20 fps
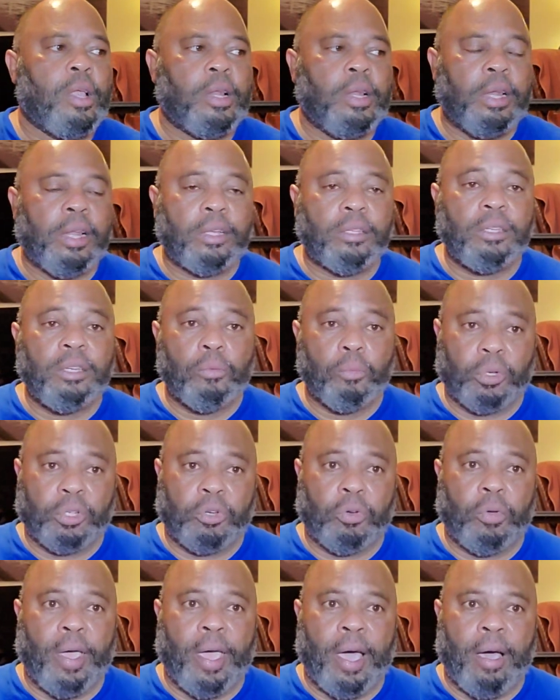listen to
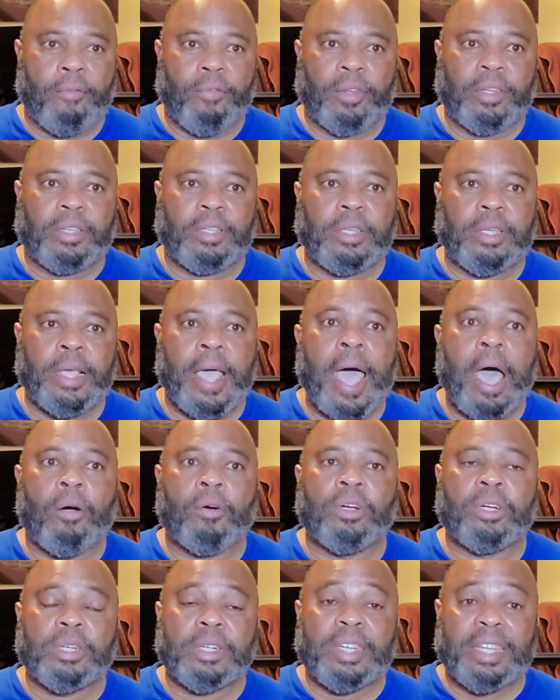what you have, and see how
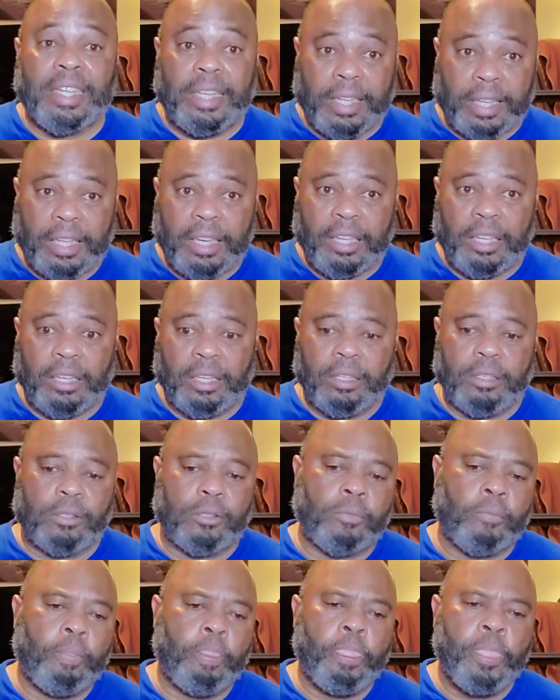good it
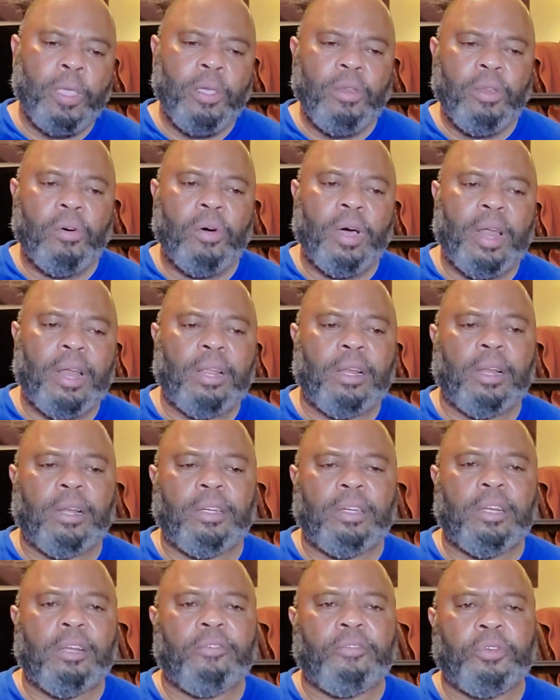is. And then I
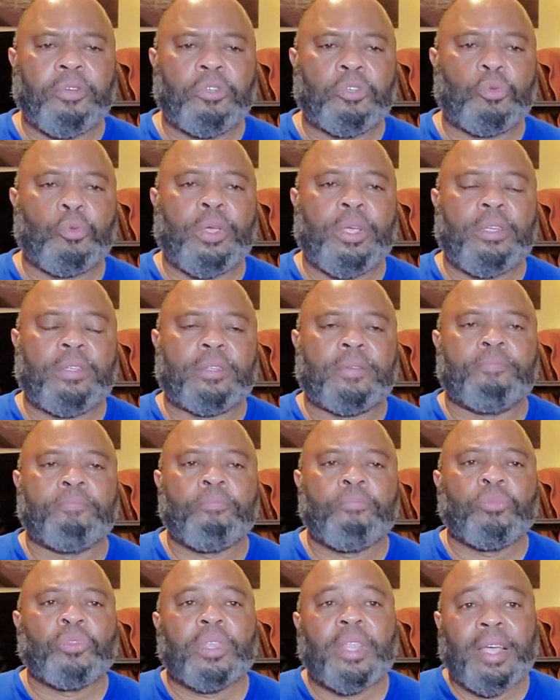did a few tweaks.
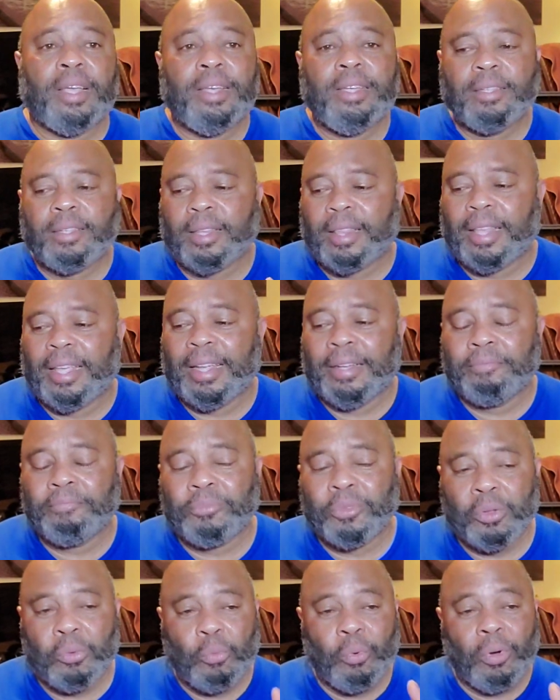Now here's the
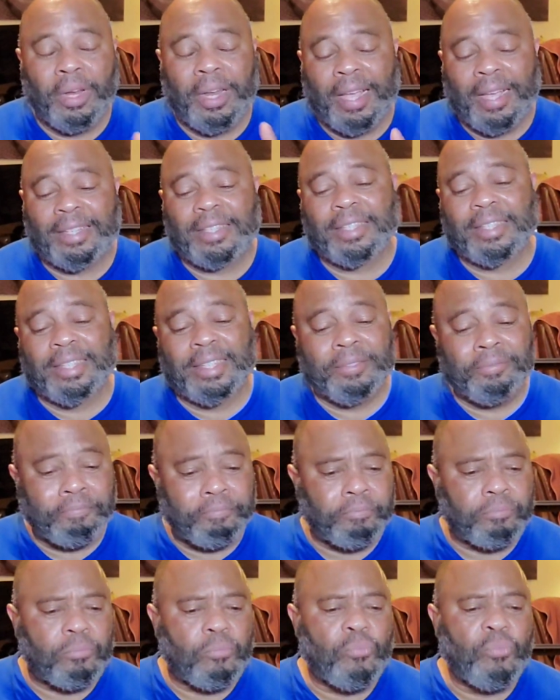thing, one last thing.
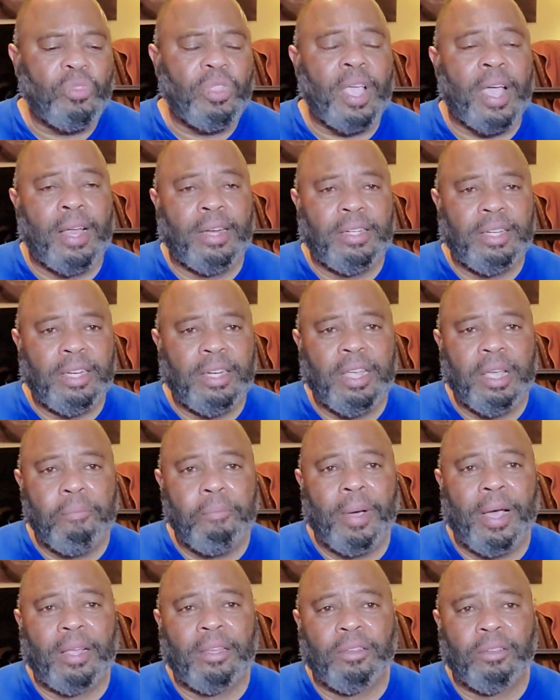I did get
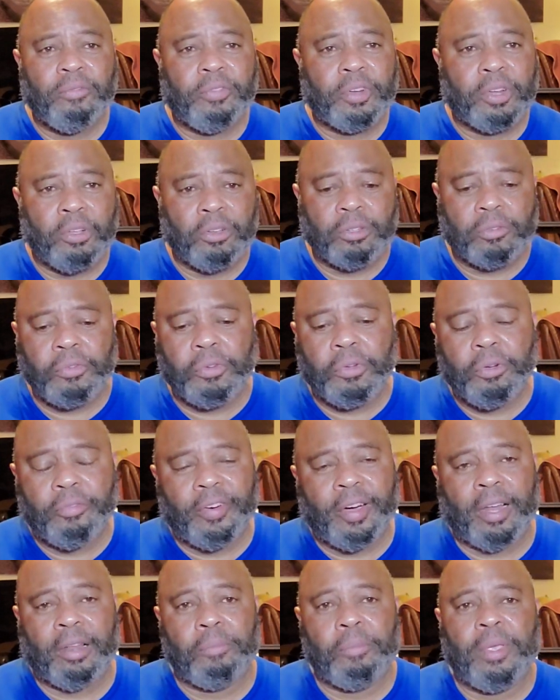for those of you who
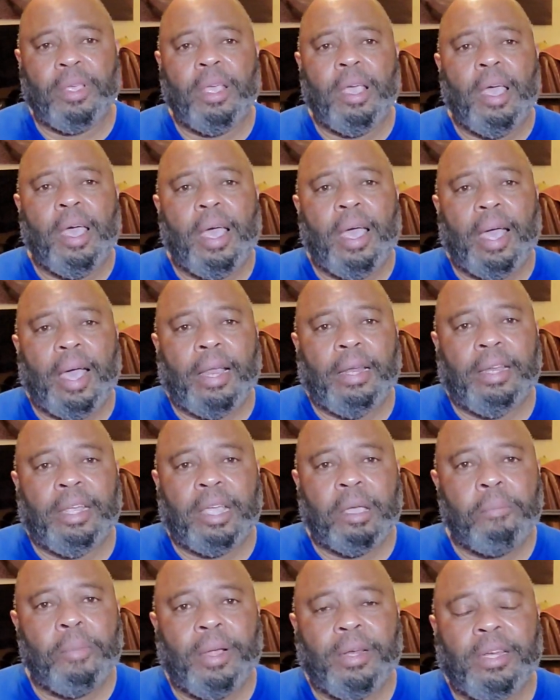follow me, I
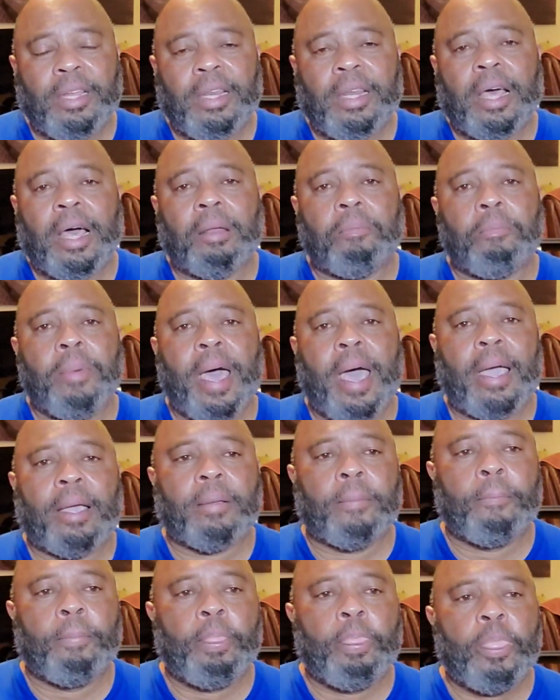did get my D9 back.